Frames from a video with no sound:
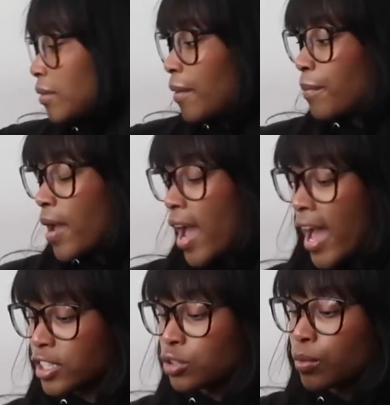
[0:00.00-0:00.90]
my
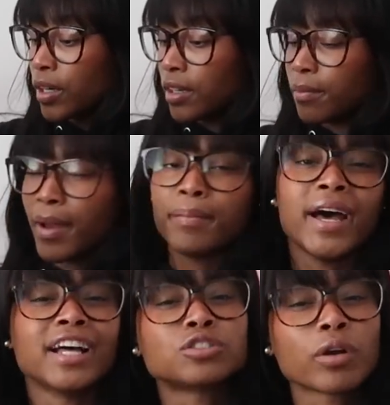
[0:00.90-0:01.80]
patchwork.
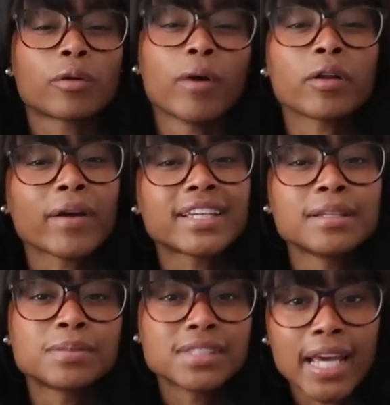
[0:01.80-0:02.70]
Why do I
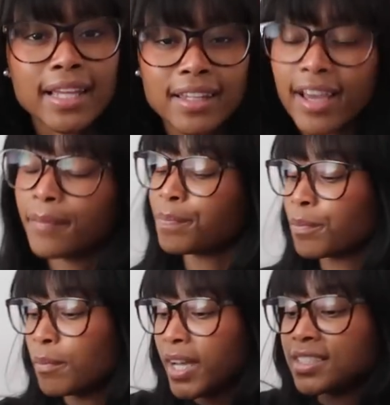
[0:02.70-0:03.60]
keep saying that?
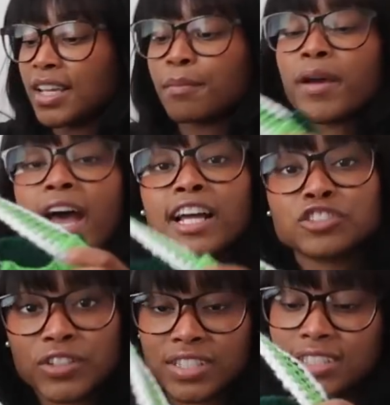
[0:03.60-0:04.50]
My St.
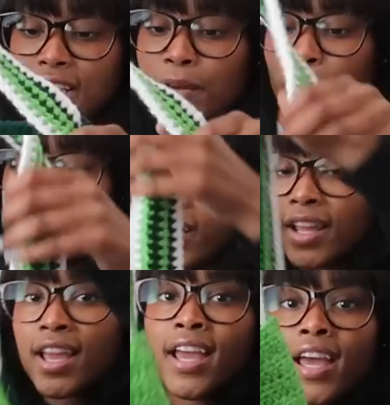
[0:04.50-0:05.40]
Patrick's Day one.
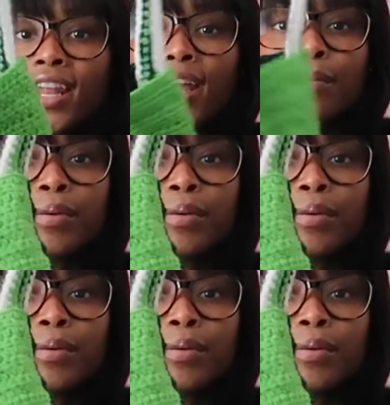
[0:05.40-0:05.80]
And I